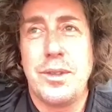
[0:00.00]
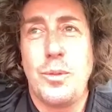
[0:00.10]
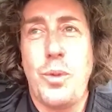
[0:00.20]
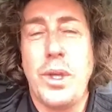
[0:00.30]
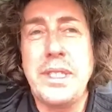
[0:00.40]

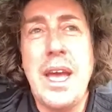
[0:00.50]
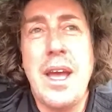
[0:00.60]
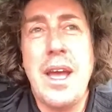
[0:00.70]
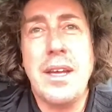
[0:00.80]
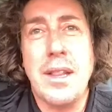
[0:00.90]
Well,
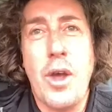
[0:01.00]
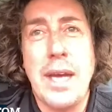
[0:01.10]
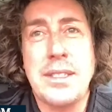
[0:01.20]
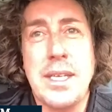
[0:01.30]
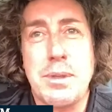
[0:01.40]
yeah, look, I
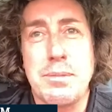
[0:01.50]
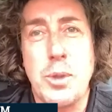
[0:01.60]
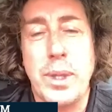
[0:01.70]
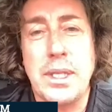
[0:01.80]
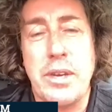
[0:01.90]
tipped them to
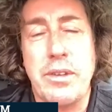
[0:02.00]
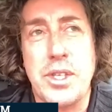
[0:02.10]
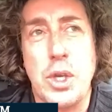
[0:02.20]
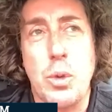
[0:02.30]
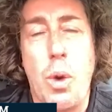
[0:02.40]
win the series
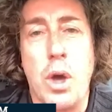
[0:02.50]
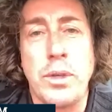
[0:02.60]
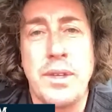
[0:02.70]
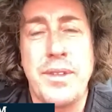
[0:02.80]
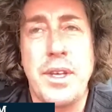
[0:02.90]

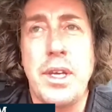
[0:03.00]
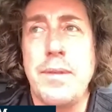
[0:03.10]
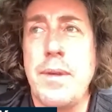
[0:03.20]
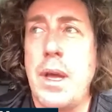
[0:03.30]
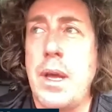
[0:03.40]

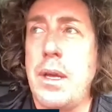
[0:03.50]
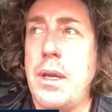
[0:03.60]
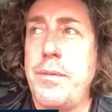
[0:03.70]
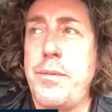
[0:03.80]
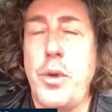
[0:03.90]
2-1.
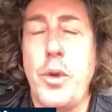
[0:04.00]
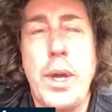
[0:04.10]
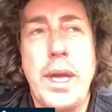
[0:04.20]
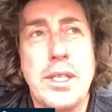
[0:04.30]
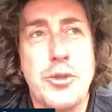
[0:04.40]
Through
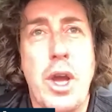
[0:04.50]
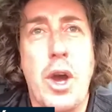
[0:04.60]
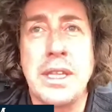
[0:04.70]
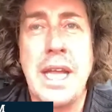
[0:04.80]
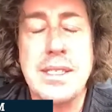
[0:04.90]
history, or
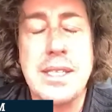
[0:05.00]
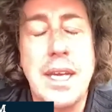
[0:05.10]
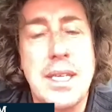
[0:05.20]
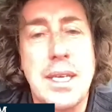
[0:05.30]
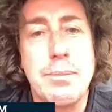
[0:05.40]
the last
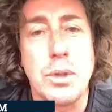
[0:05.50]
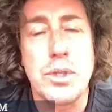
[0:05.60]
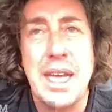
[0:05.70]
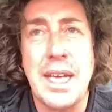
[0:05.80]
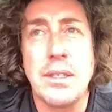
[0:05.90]
18
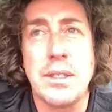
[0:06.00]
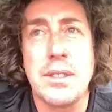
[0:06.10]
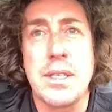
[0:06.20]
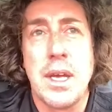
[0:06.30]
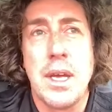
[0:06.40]
months,
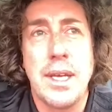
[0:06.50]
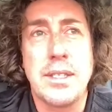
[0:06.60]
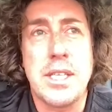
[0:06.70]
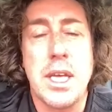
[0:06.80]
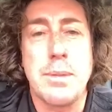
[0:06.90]
England,
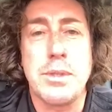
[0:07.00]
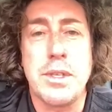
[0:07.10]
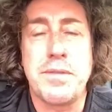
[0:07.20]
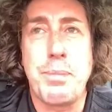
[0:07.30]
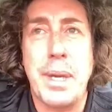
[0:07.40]
in terms
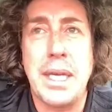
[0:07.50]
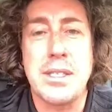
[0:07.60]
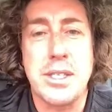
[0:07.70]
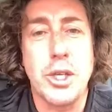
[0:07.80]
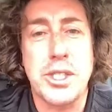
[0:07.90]
of being
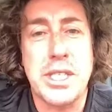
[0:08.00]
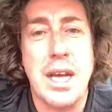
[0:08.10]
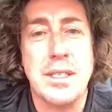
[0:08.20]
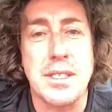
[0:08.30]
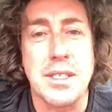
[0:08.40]
slow
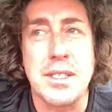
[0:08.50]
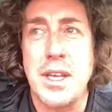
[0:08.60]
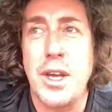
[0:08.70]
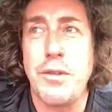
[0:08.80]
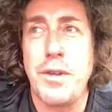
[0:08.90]
starters,
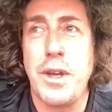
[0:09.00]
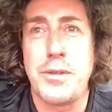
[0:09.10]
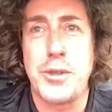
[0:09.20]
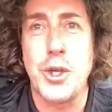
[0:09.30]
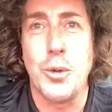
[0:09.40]
have
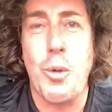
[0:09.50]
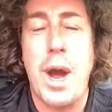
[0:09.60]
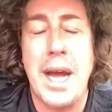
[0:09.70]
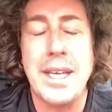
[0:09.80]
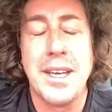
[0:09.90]
shown
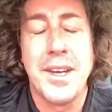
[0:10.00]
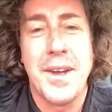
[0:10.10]
why.